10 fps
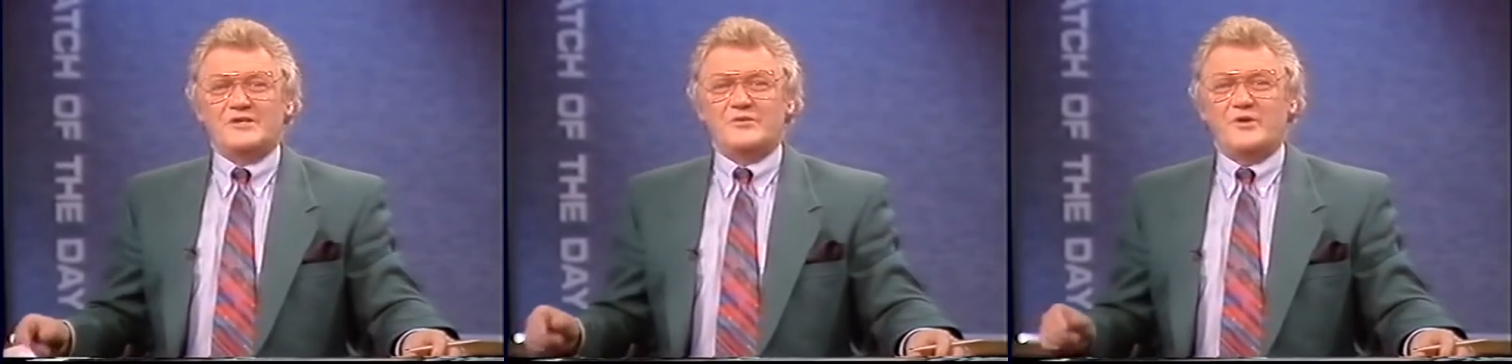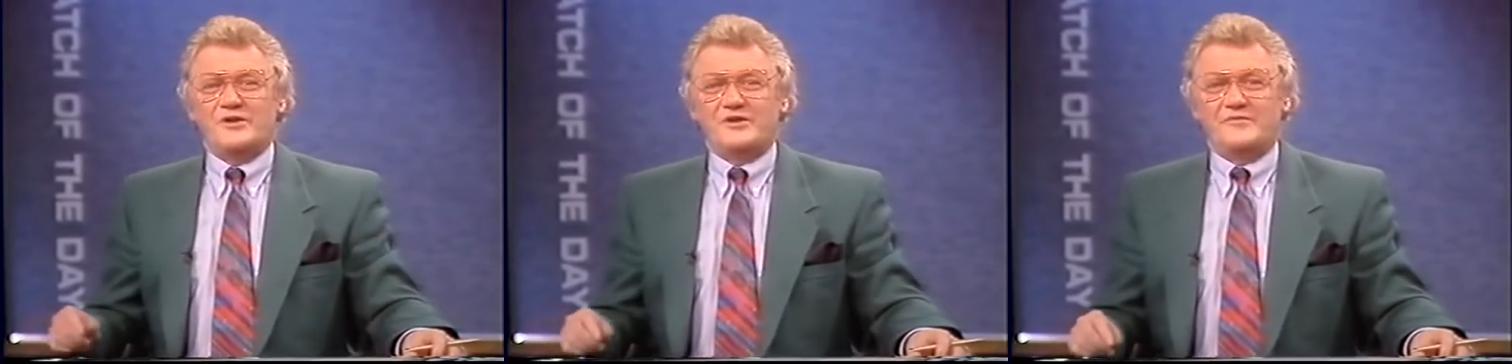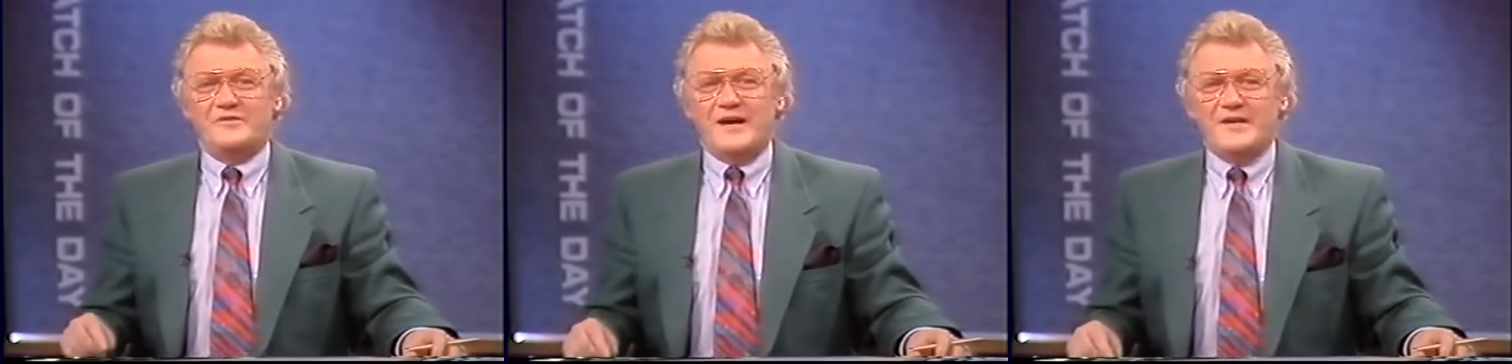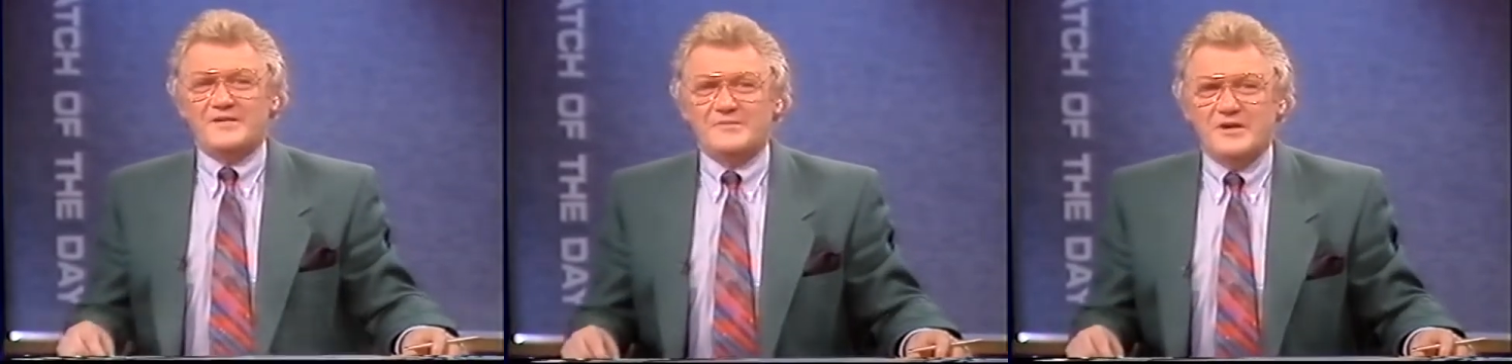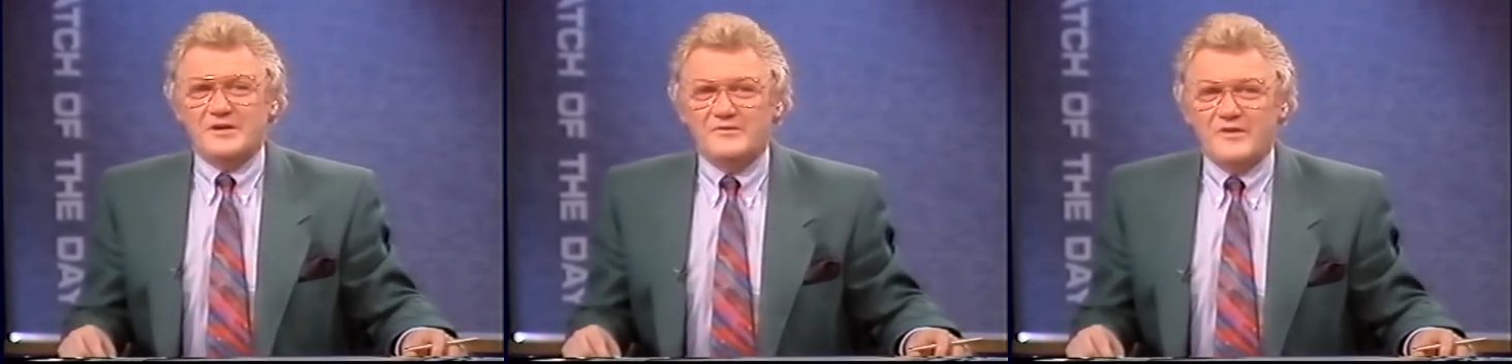So what did the fans
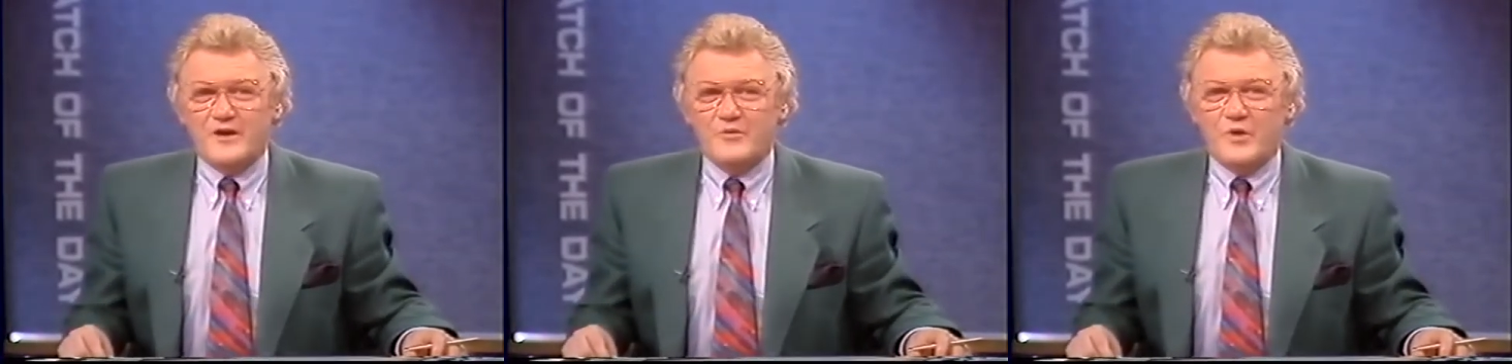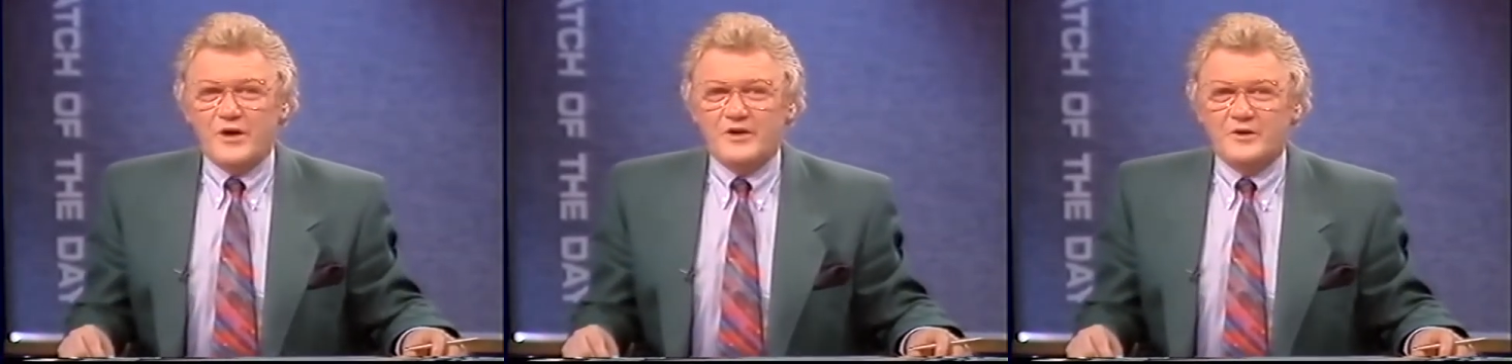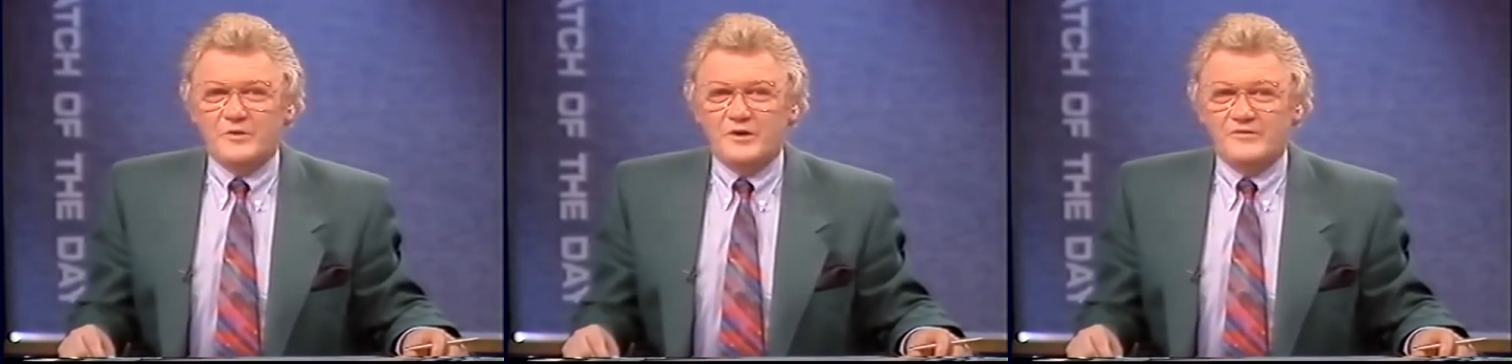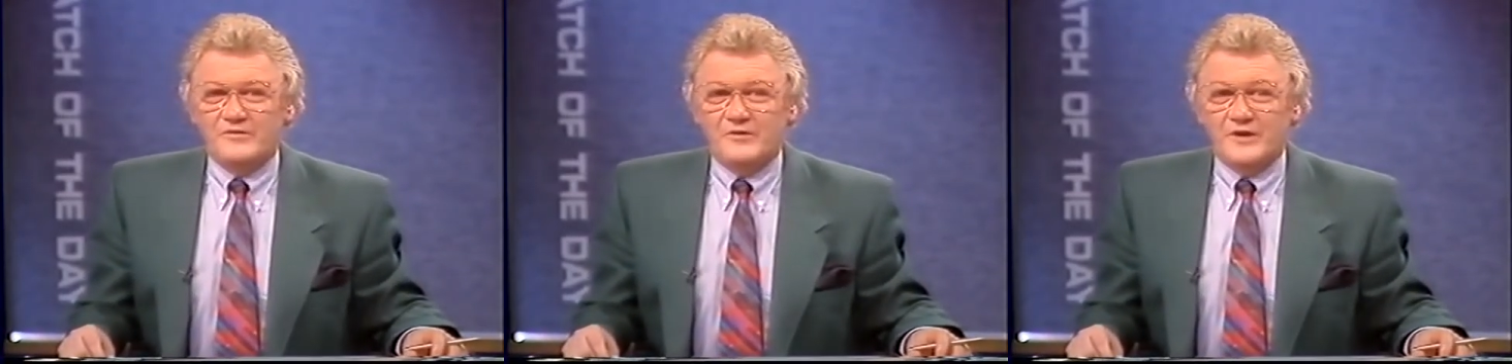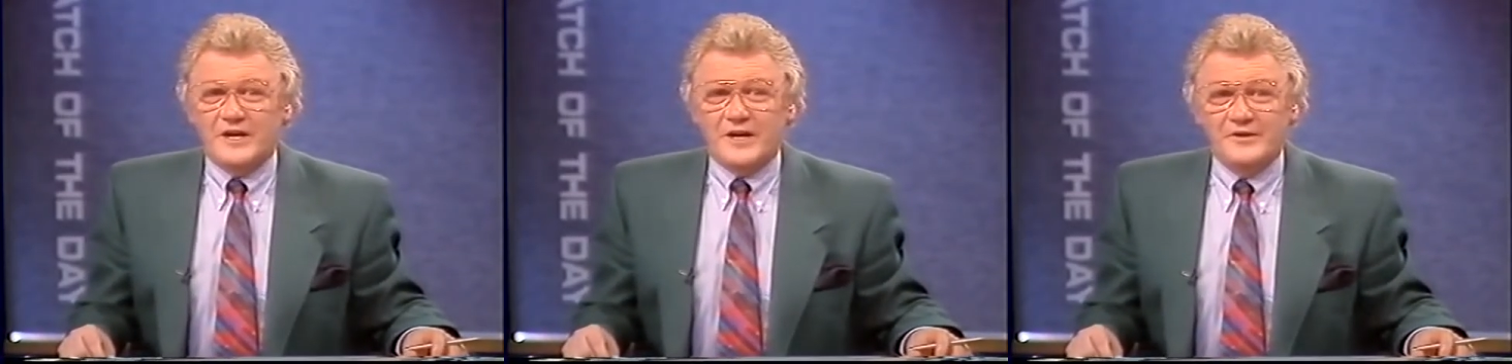make of that 1-0 win
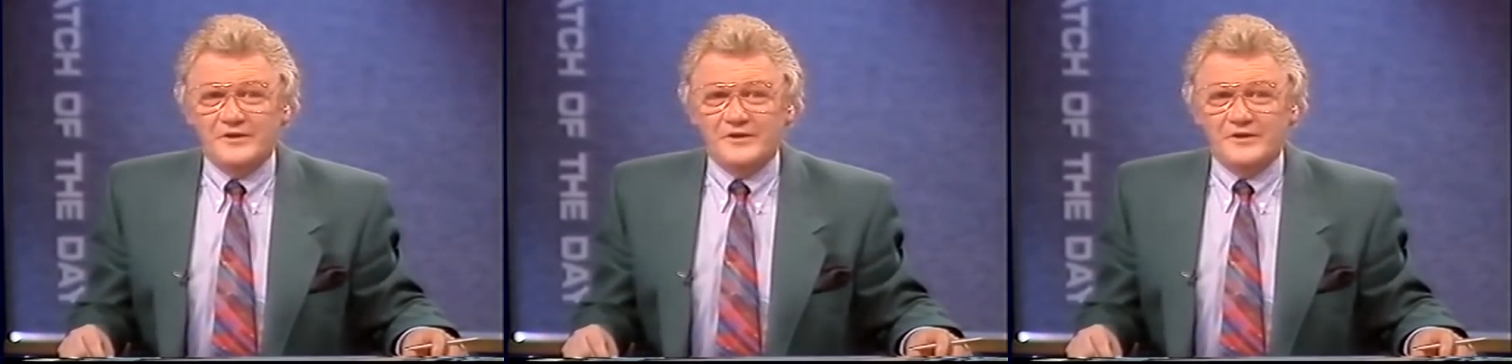for the